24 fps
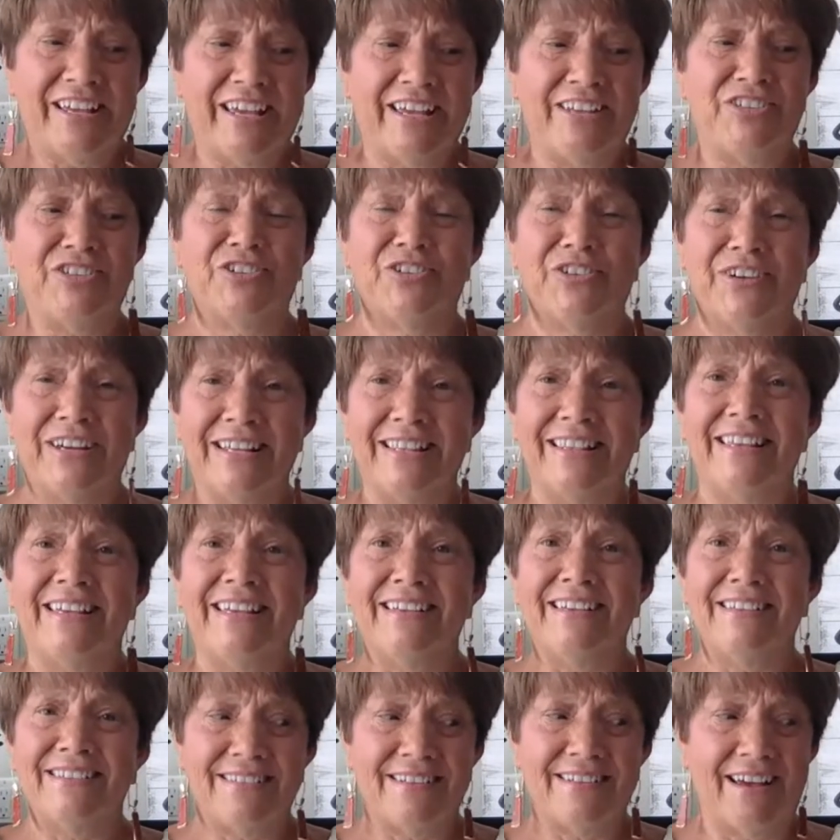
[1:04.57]
during
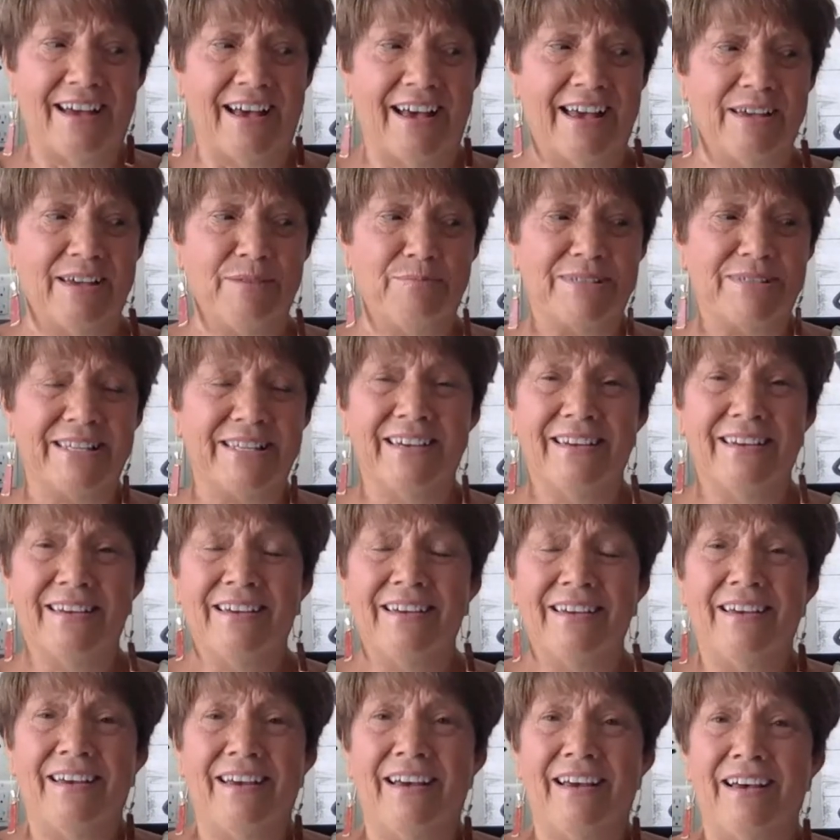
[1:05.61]
these times
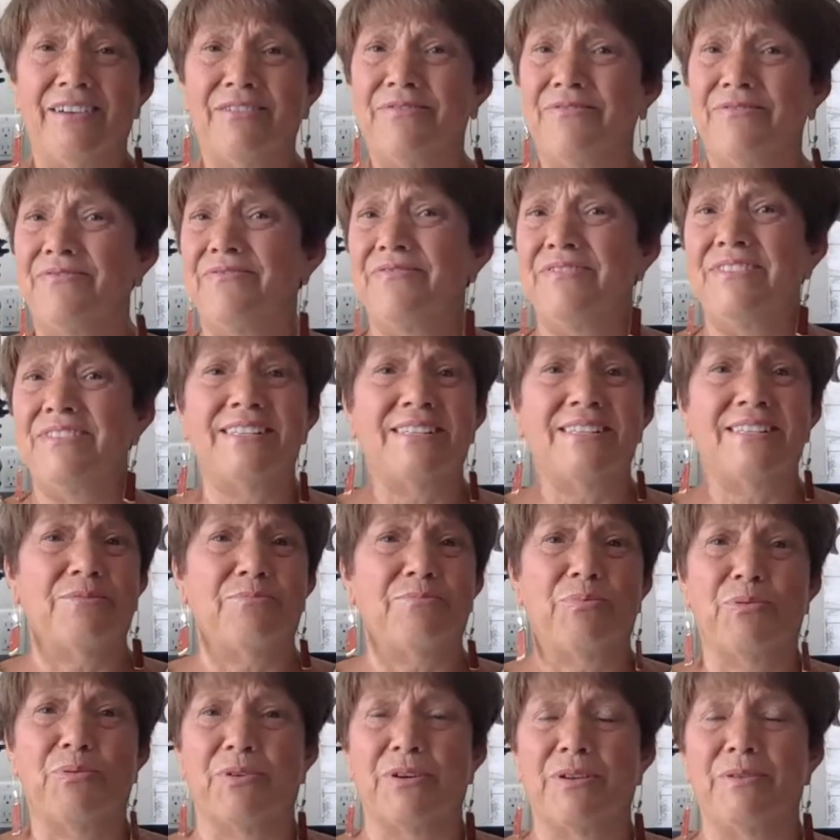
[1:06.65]
of
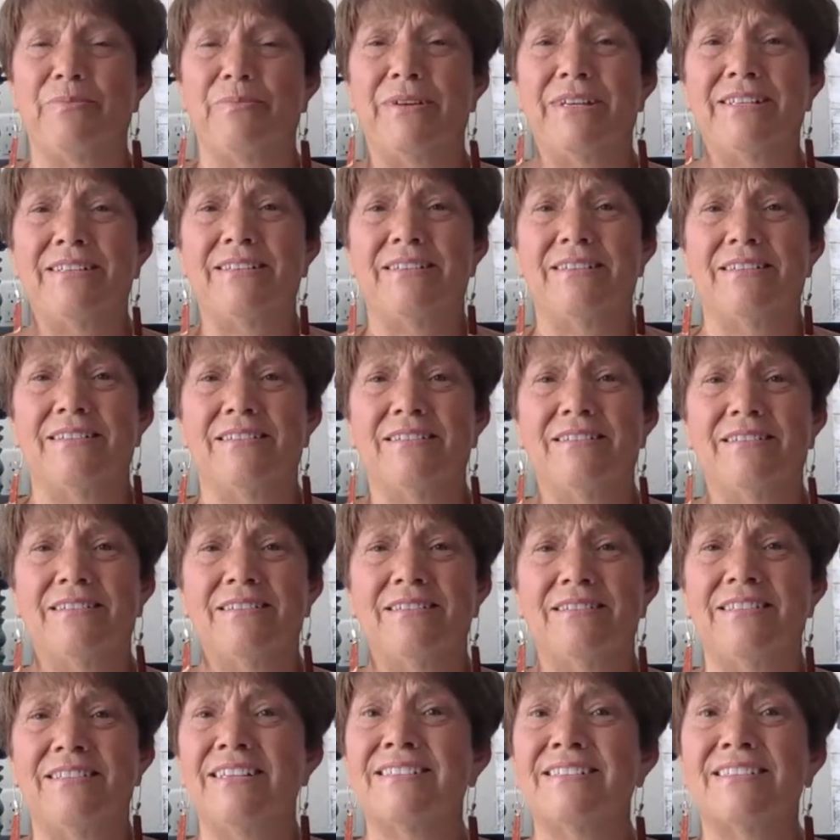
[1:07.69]
disappointment,
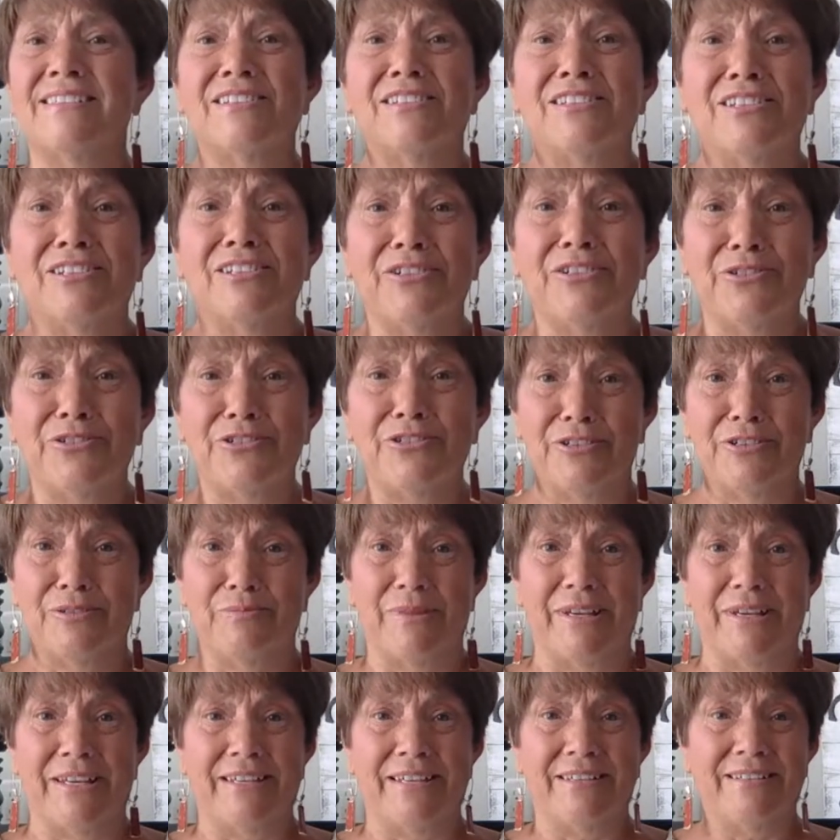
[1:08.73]

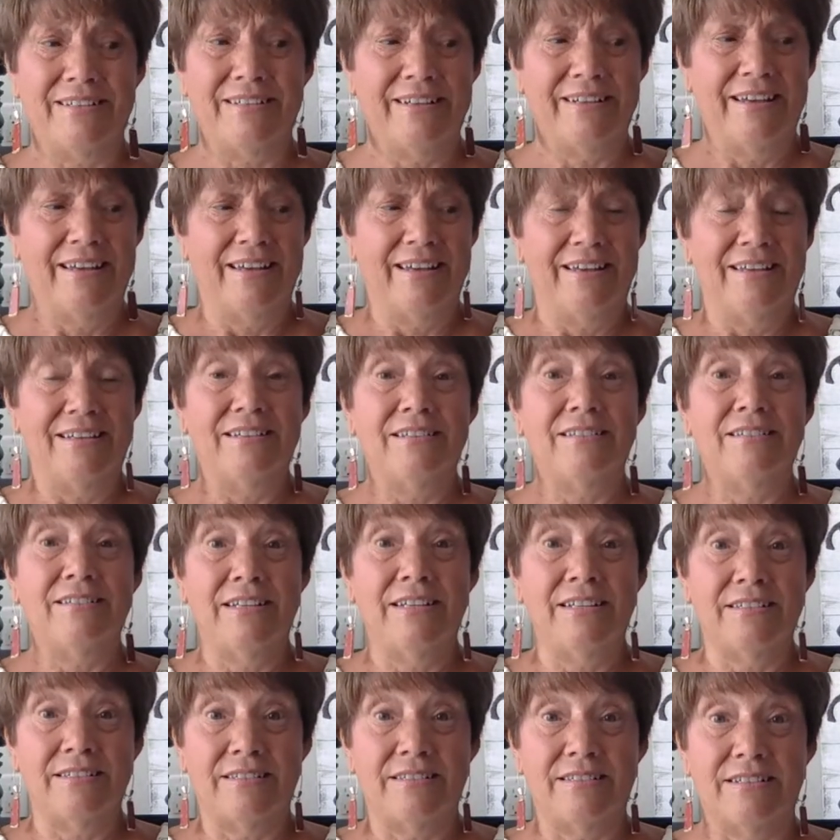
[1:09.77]
disillusionment,
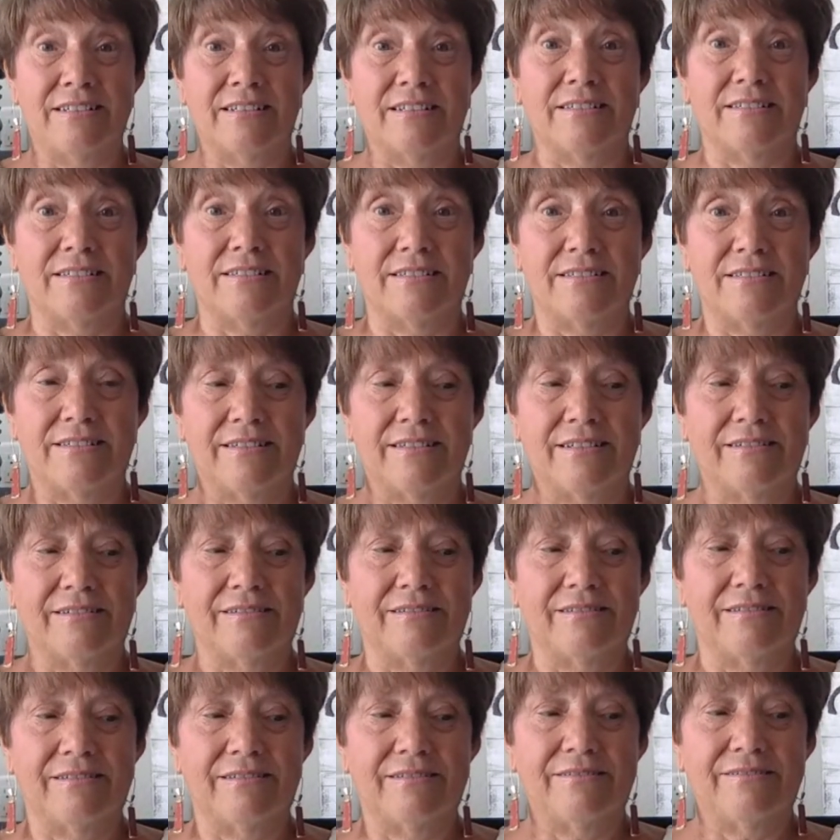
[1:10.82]
distance,
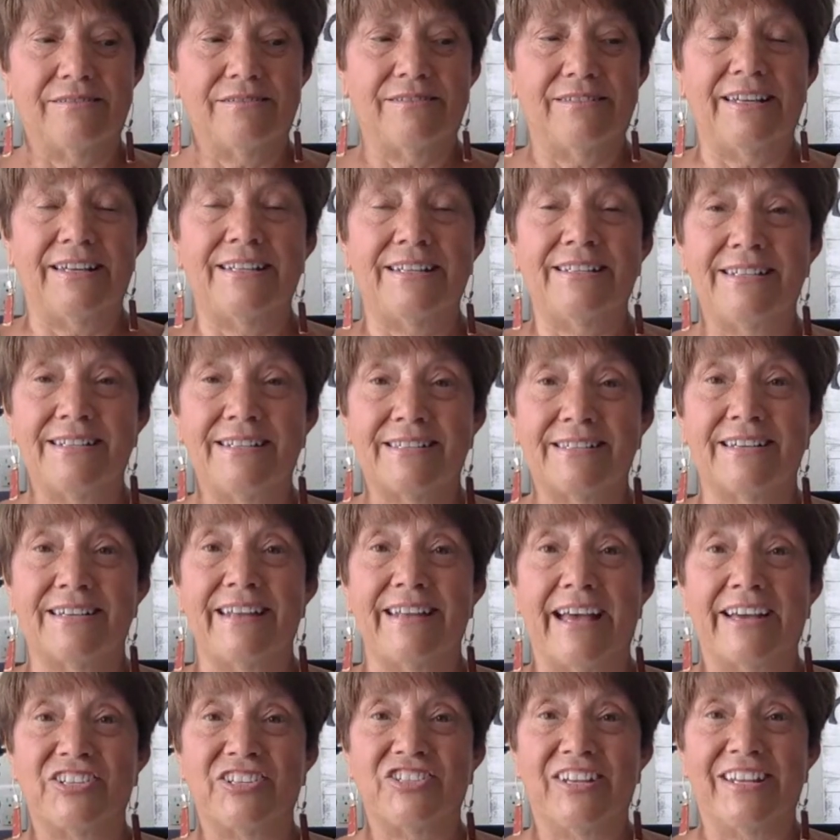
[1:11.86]
and
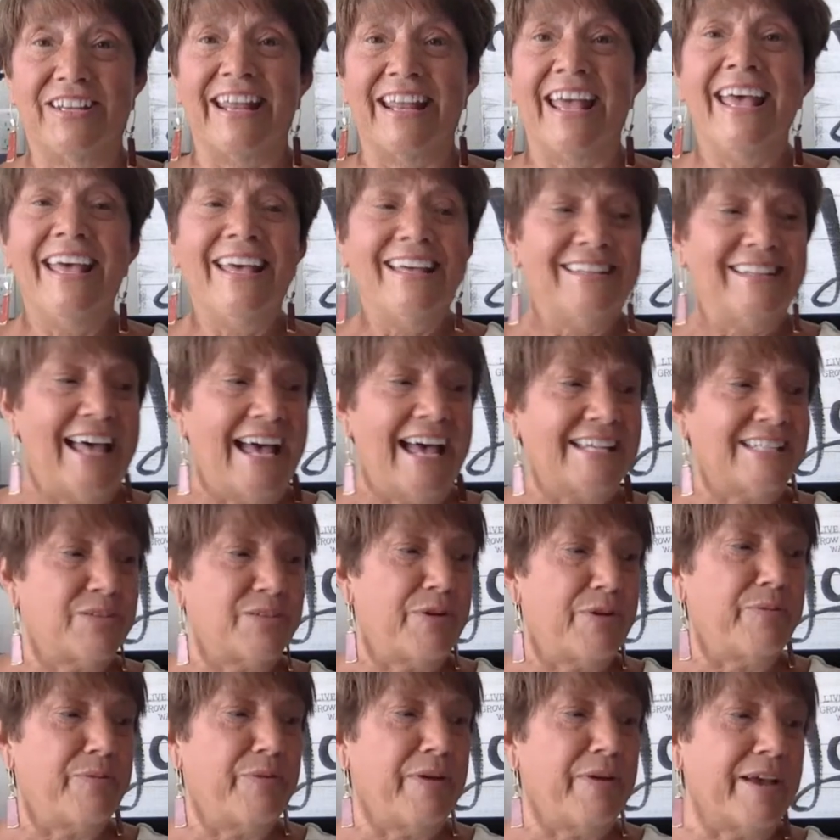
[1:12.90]
disconnection. Last
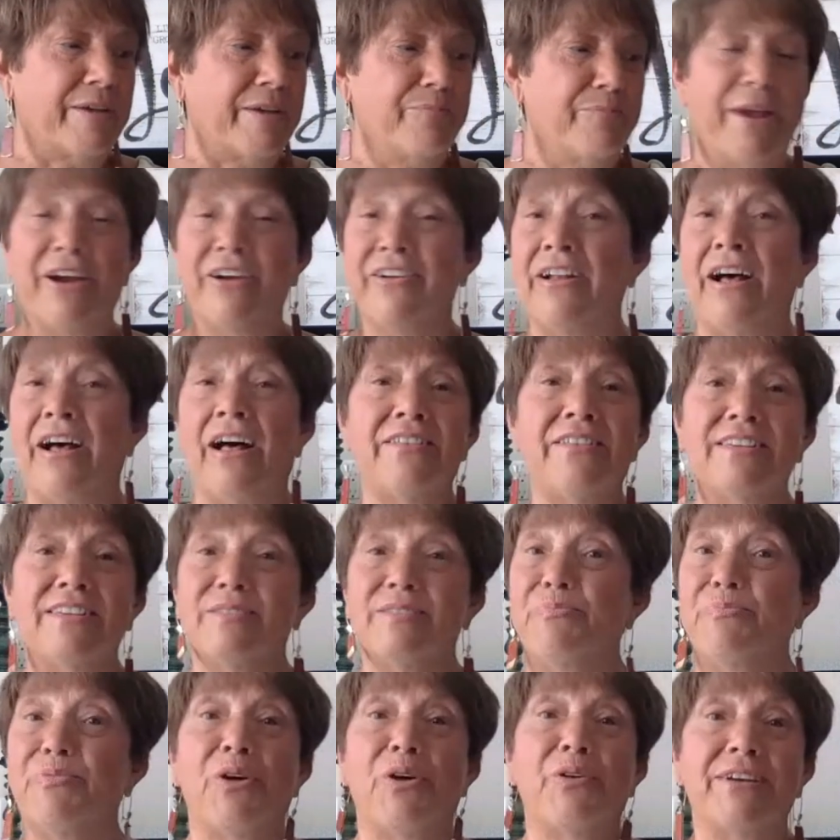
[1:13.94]
week, we compared all this
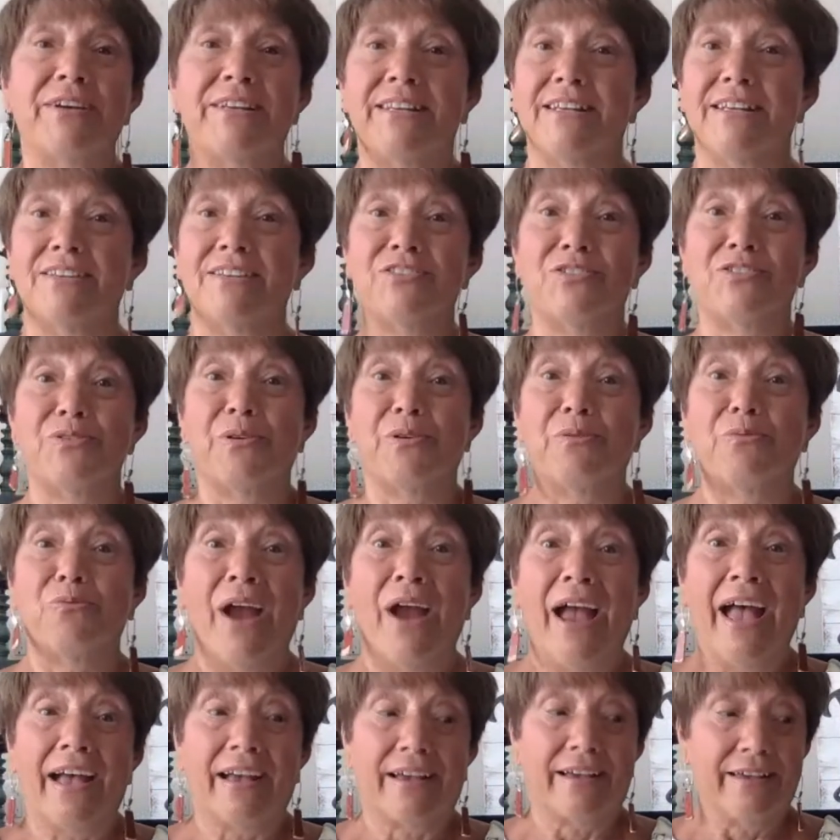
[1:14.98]
brokenness to a
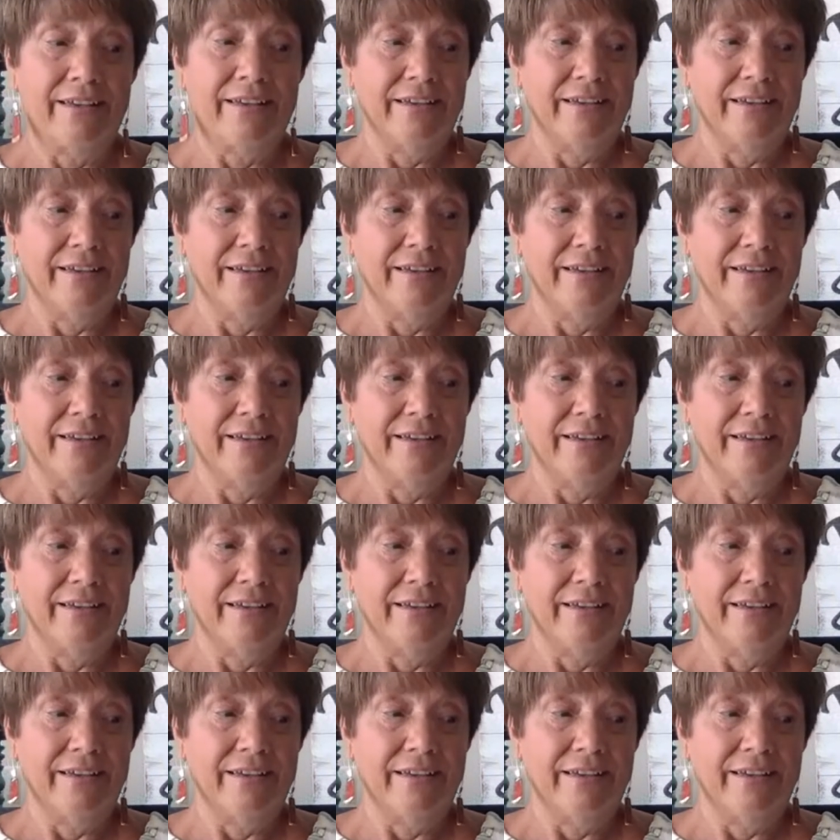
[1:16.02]
wreck